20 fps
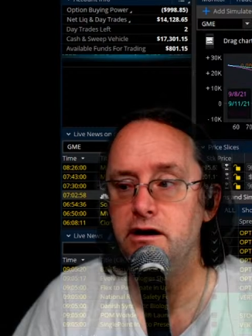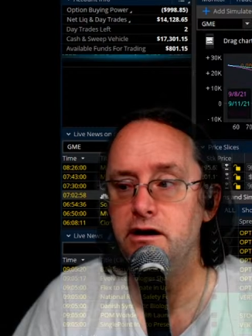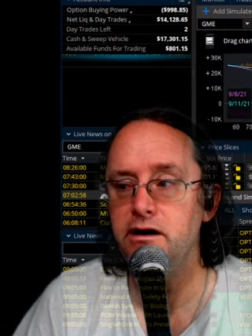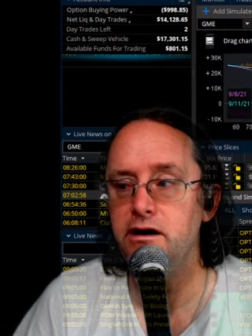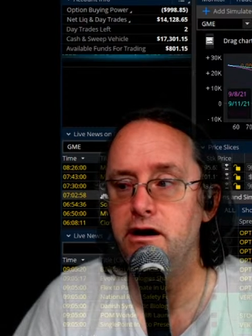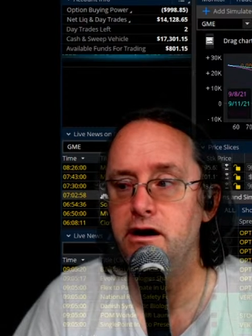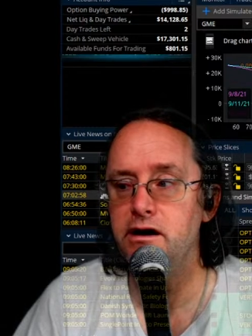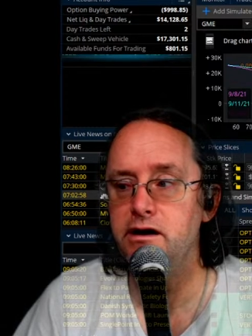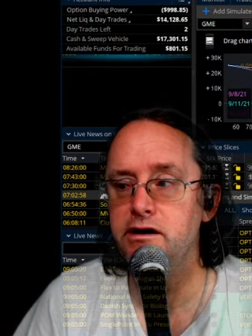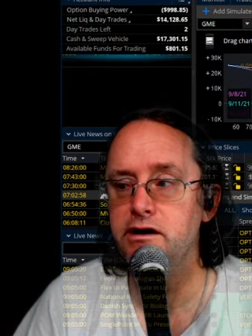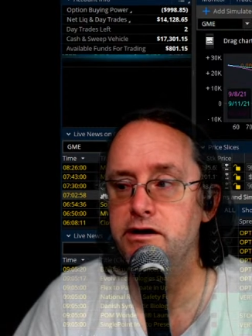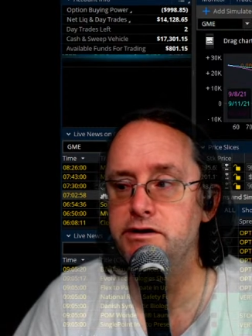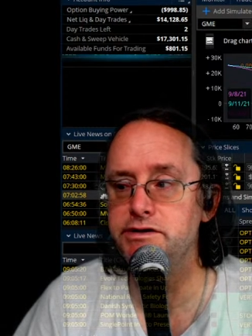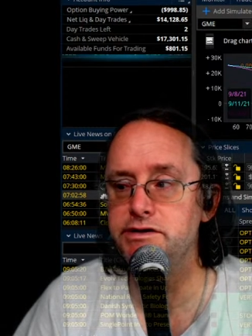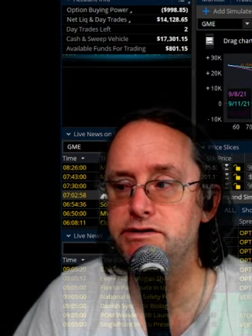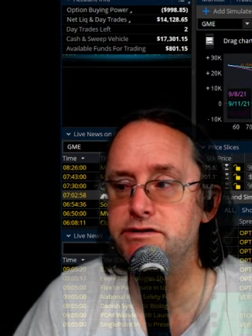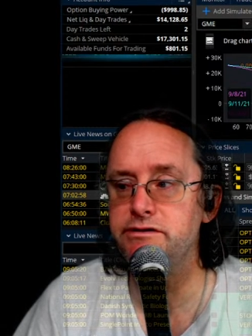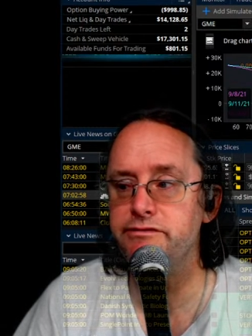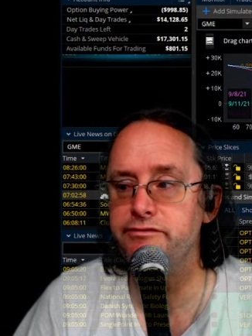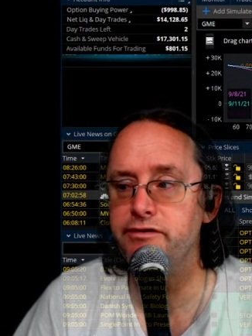
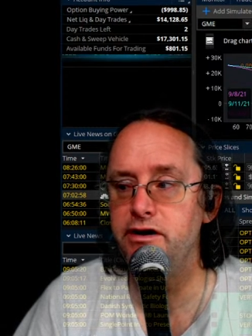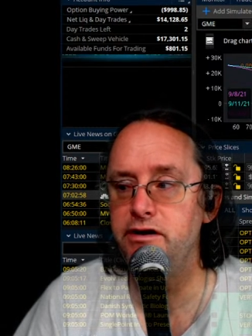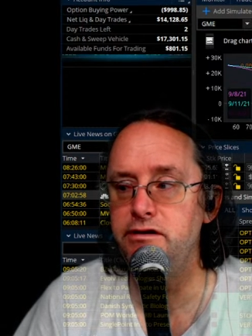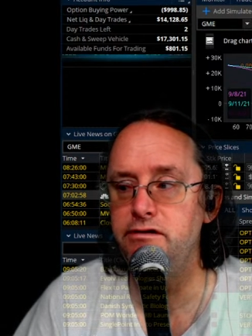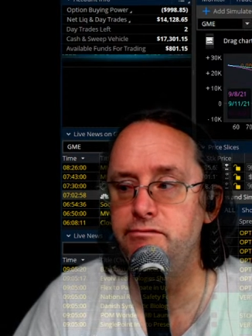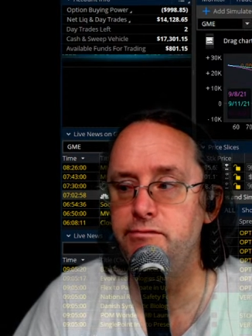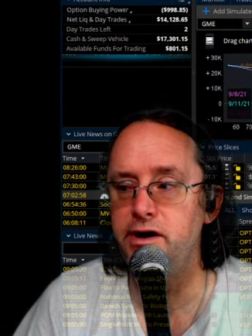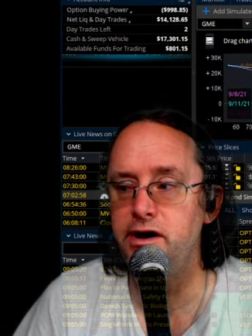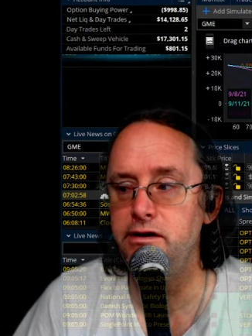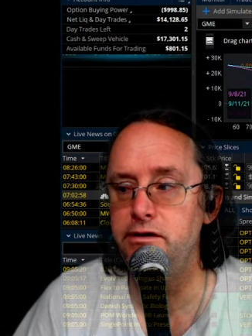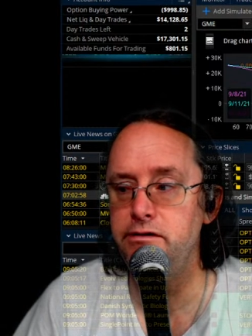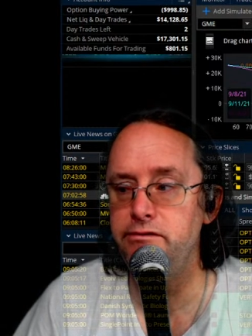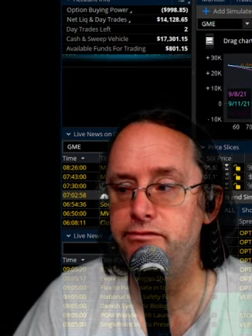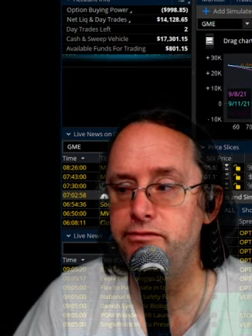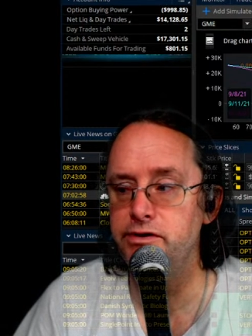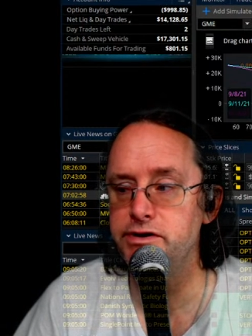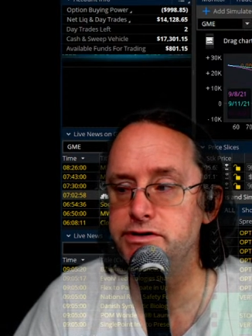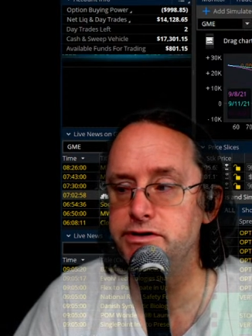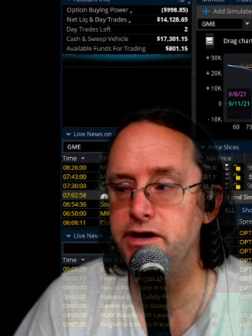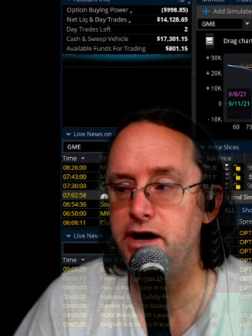Gunjan's a friend of mine.
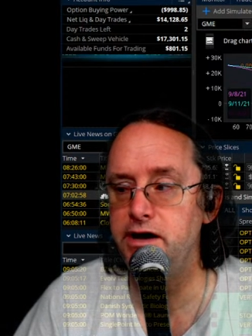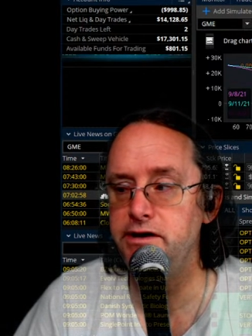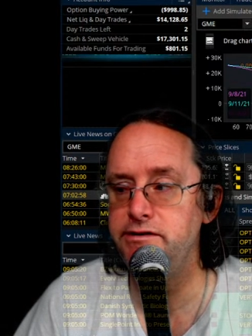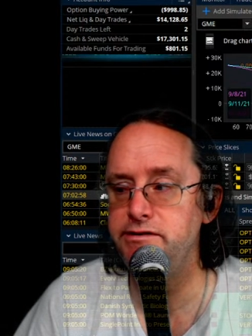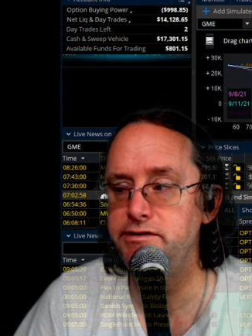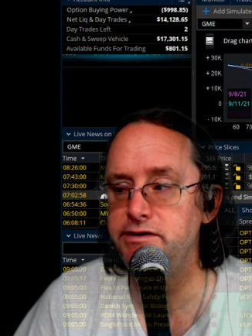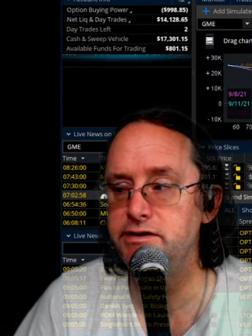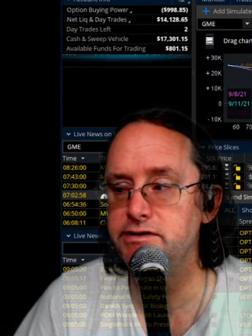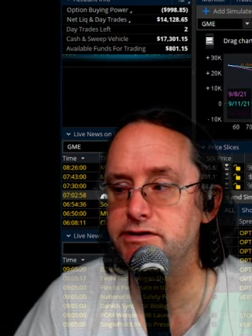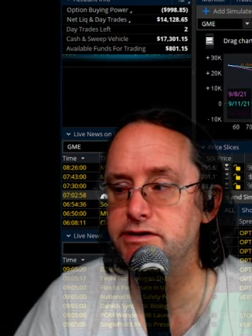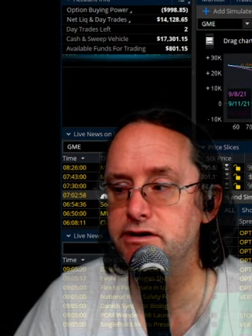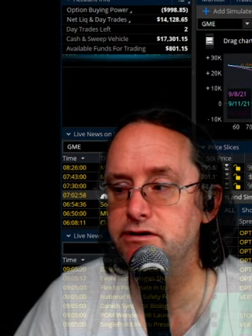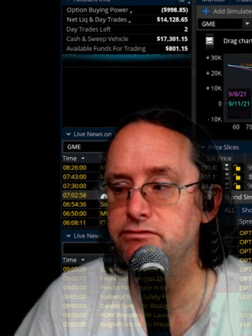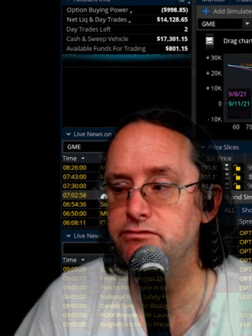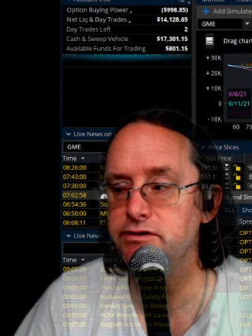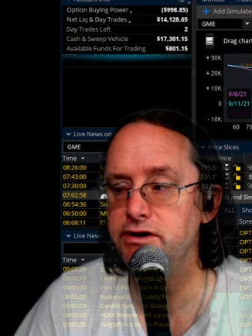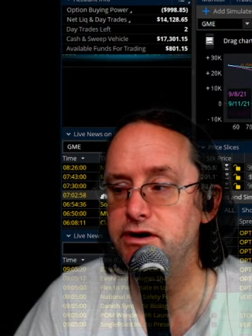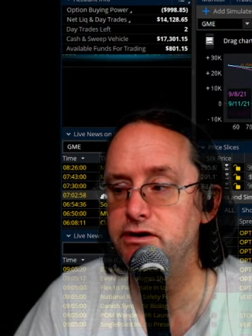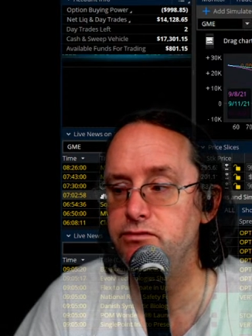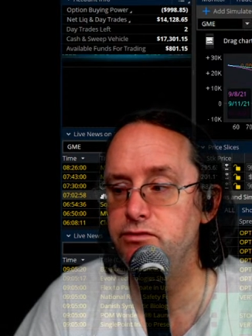Unfortunately, I
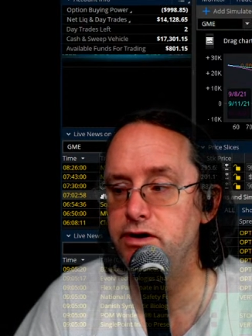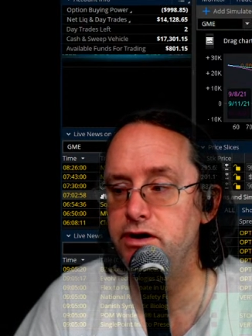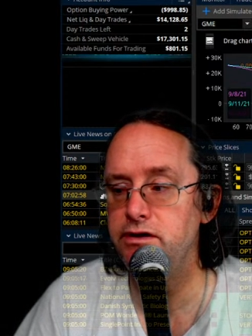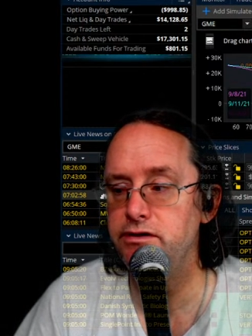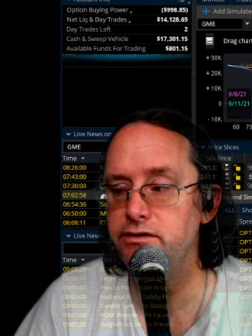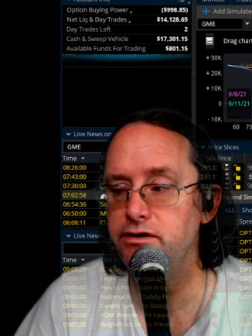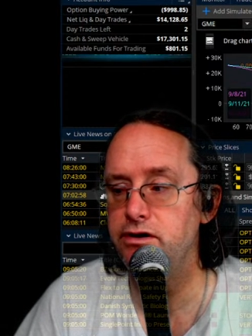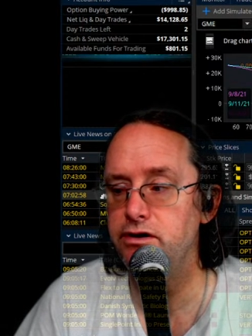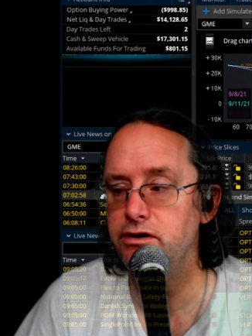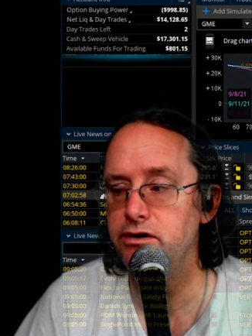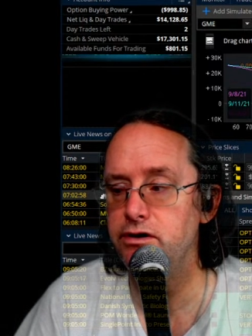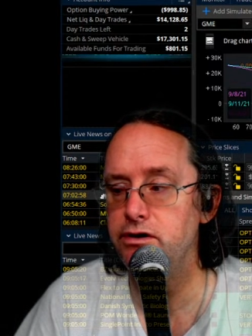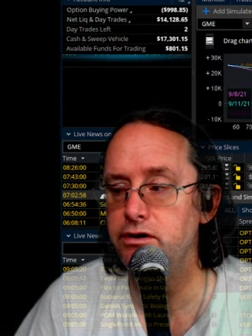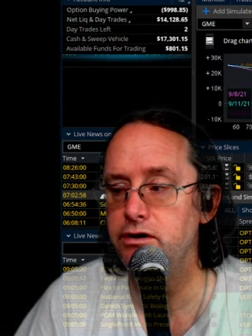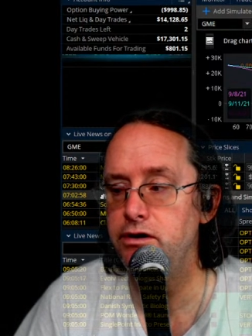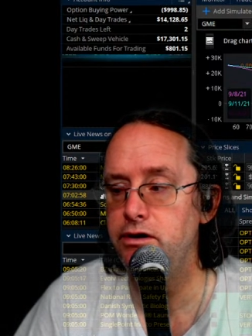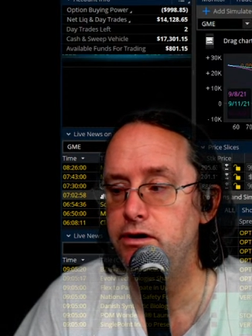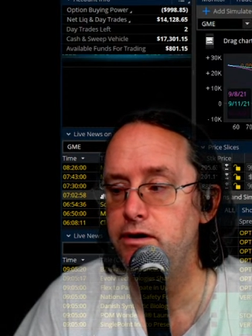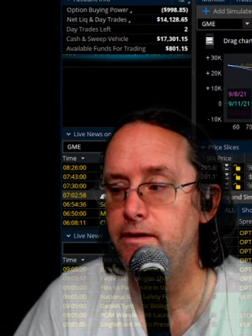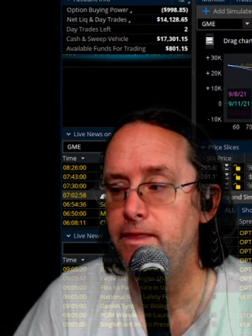disagree with her